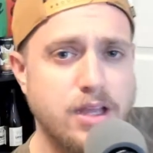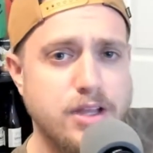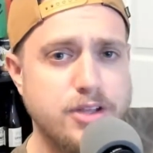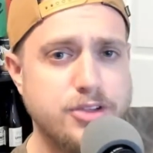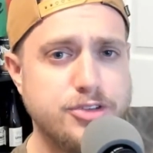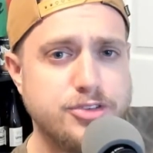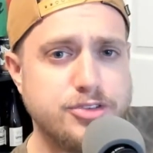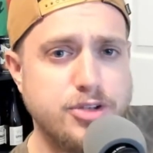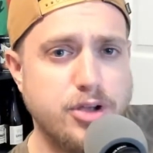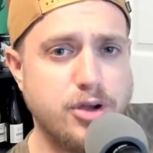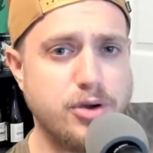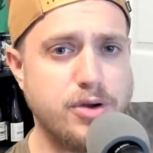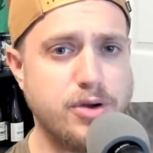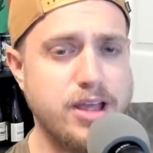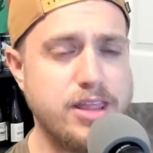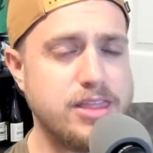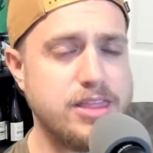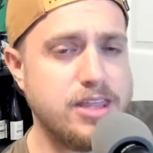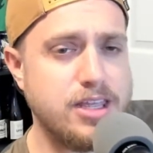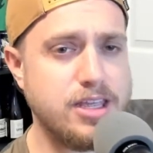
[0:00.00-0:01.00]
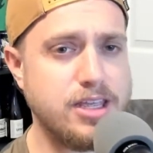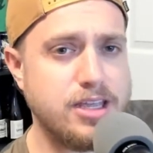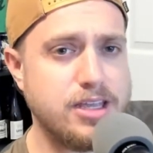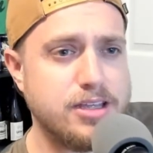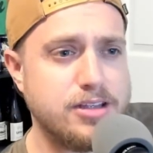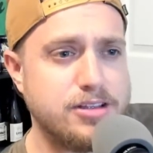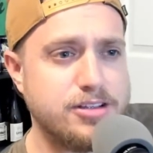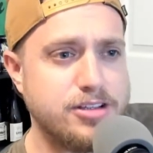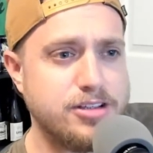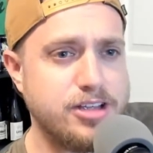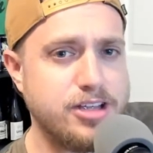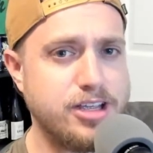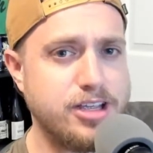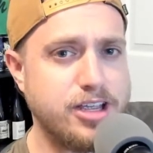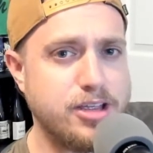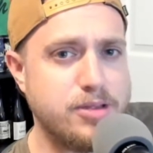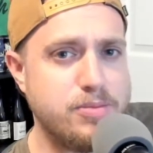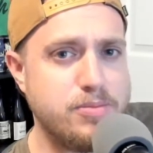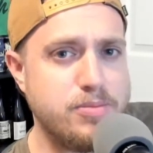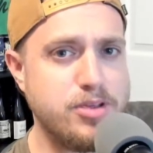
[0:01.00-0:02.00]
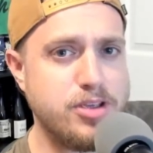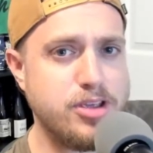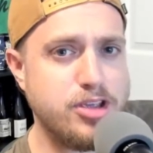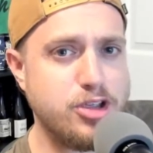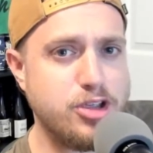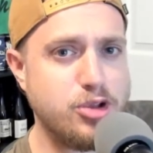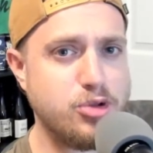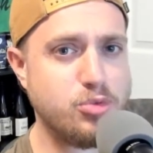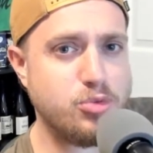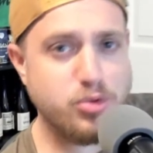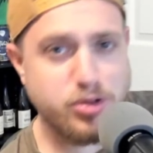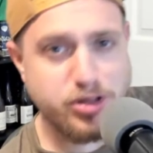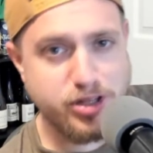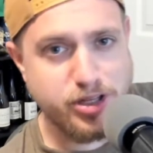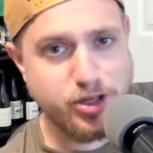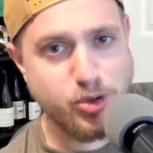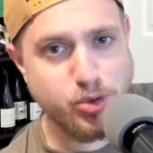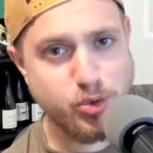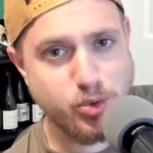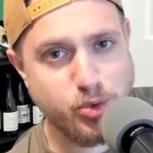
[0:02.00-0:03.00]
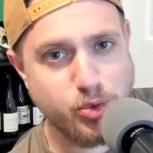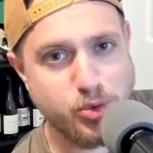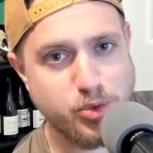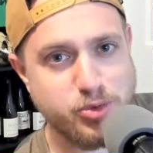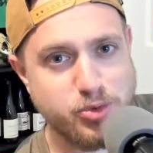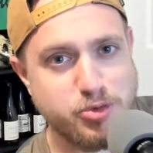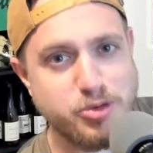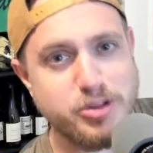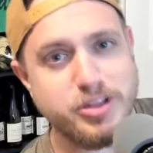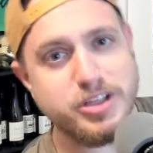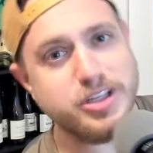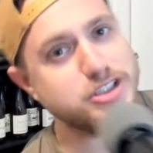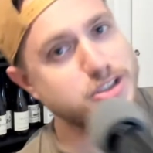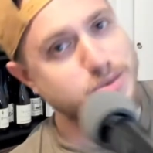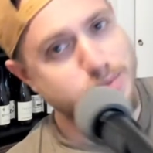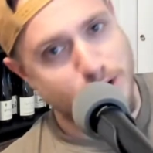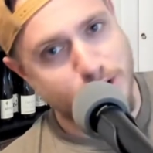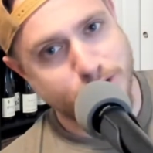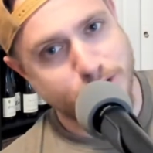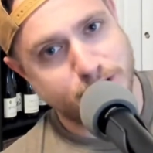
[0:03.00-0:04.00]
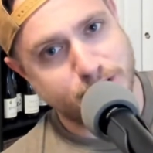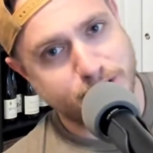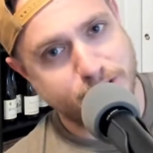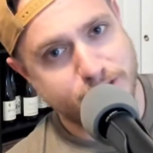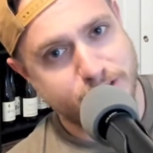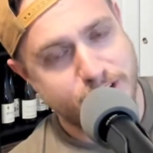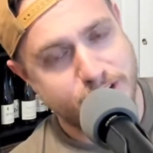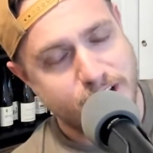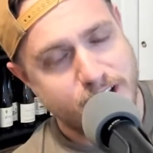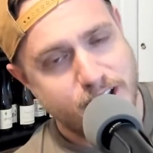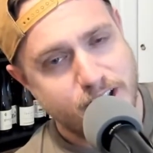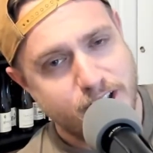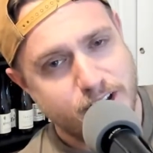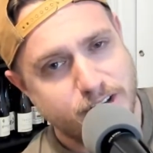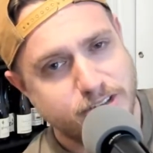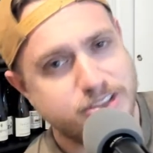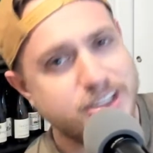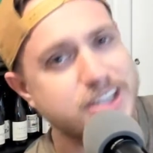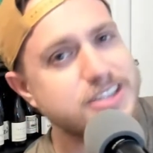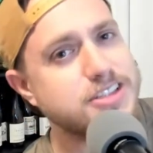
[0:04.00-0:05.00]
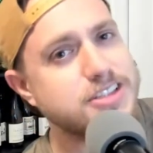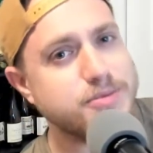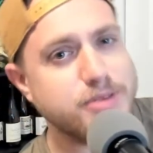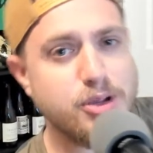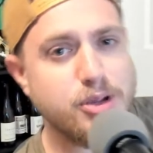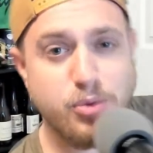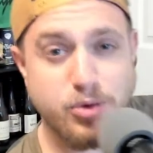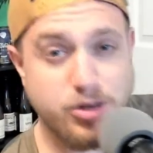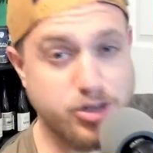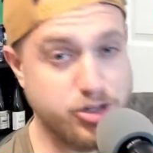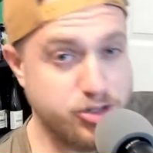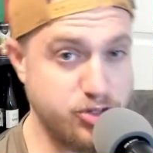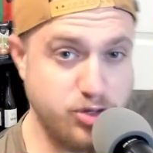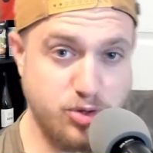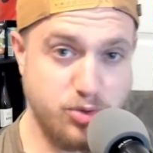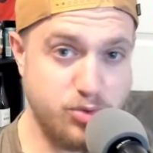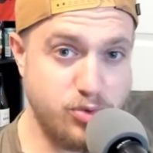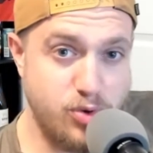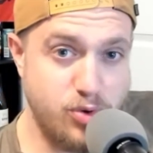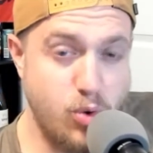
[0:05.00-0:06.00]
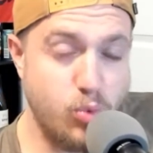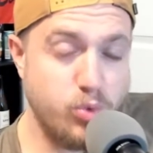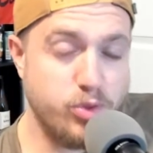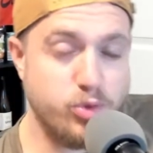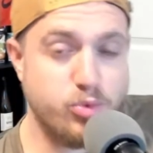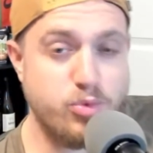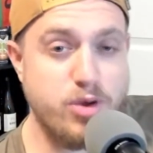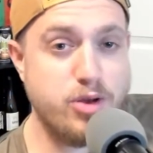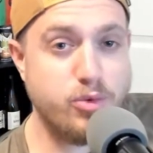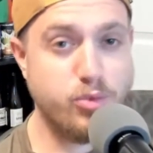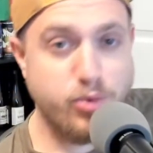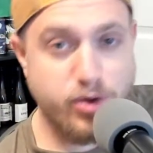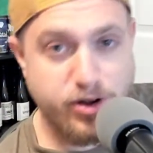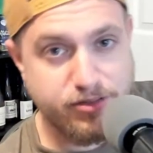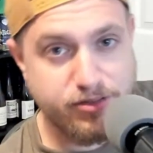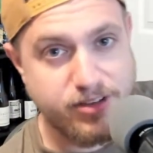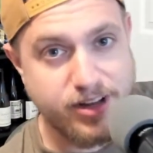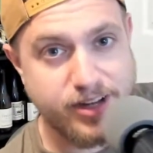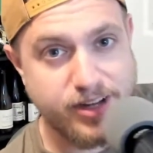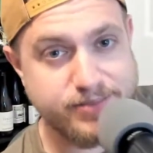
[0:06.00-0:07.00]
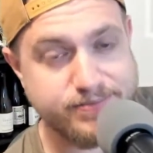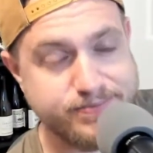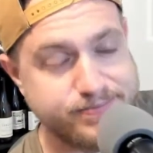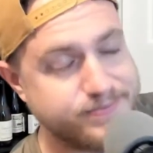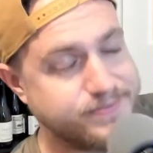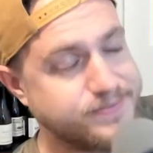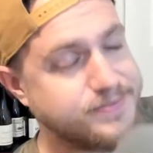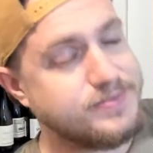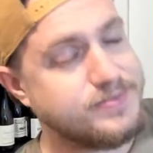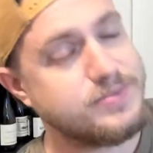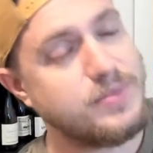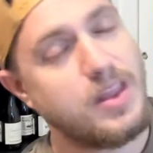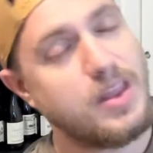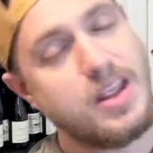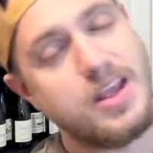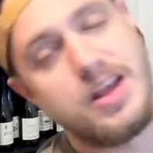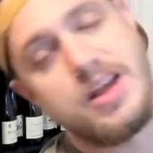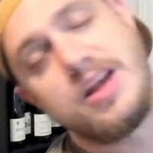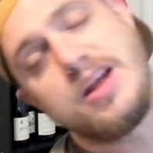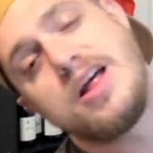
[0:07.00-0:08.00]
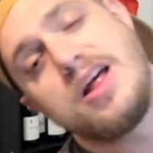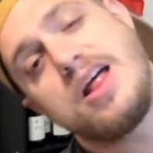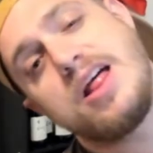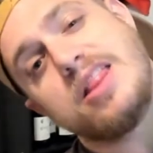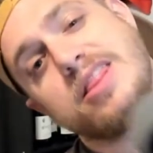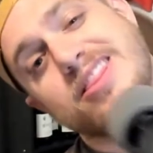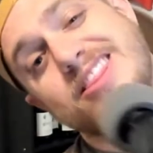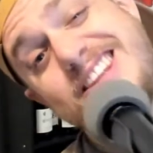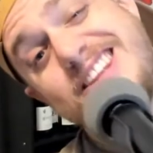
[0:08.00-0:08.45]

so I think it can be really cool, really explosive. So that's something I want to do with the Red Rifting. The